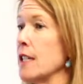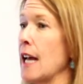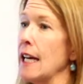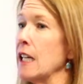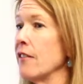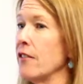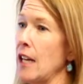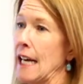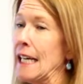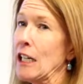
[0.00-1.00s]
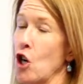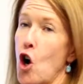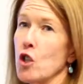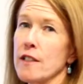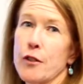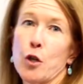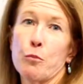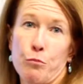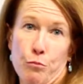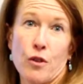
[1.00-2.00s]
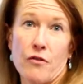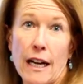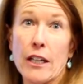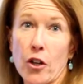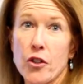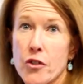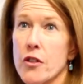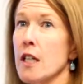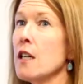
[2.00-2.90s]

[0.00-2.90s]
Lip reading: to any and all of your providers,